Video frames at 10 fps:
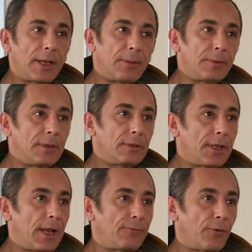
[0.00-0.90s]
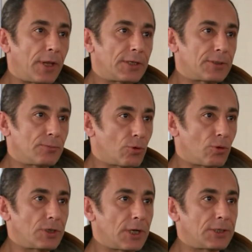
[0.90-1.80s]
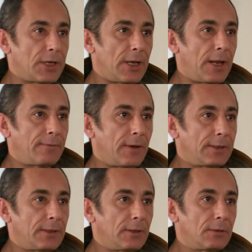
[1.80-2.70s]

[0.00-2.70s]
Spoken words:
so I called him and I needed to ask him something.